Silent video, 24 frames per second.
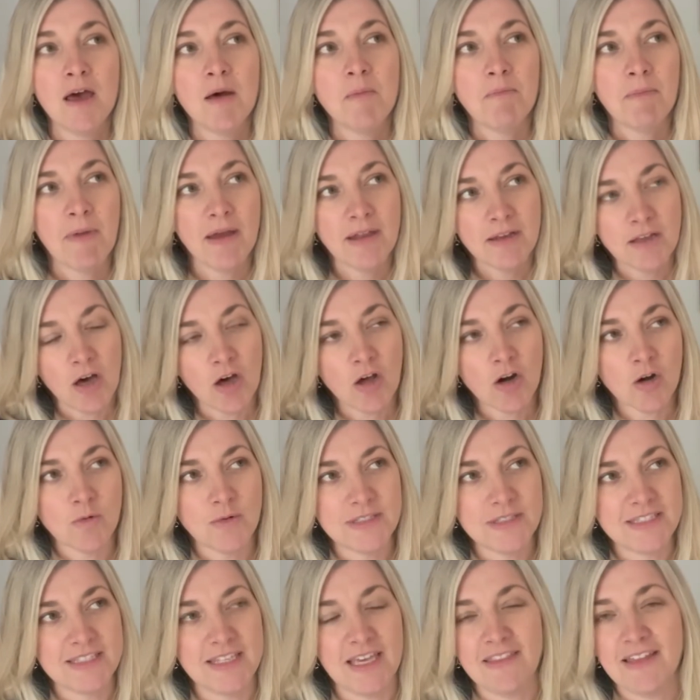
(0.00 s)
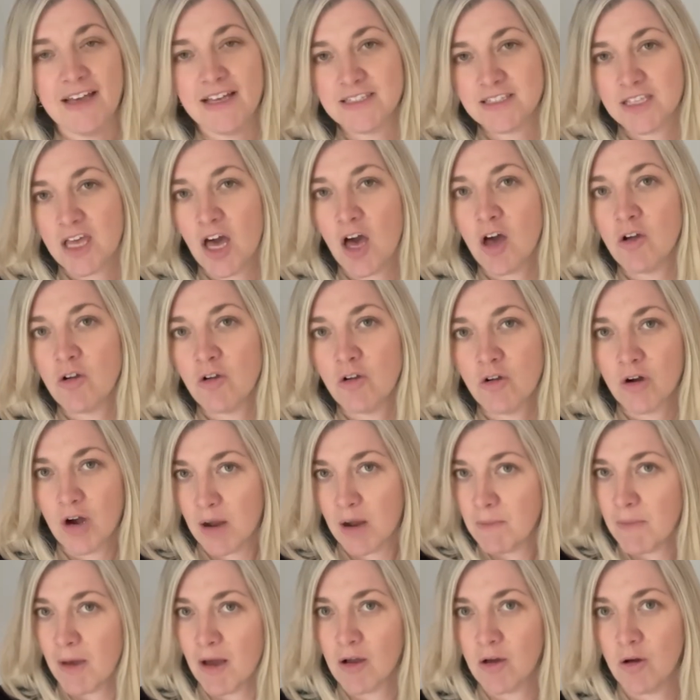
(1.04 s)
My daughter would say that's called
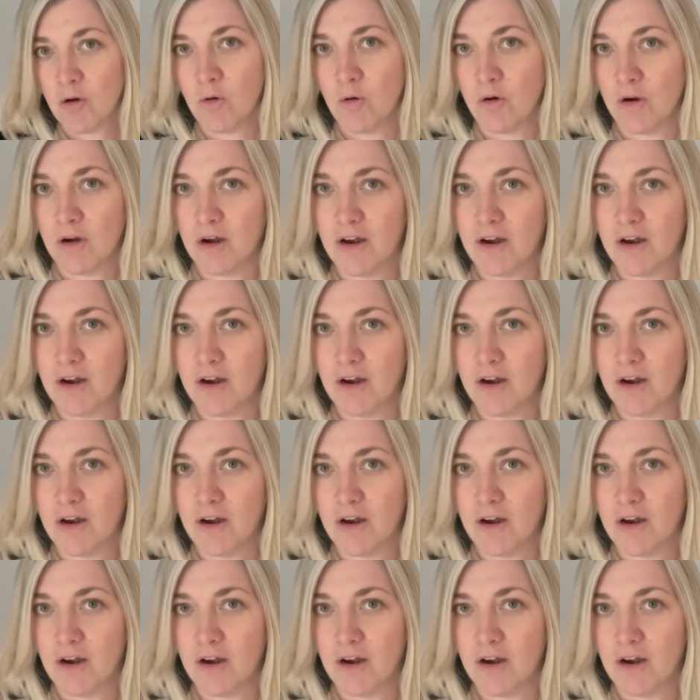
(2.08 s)
grandma core.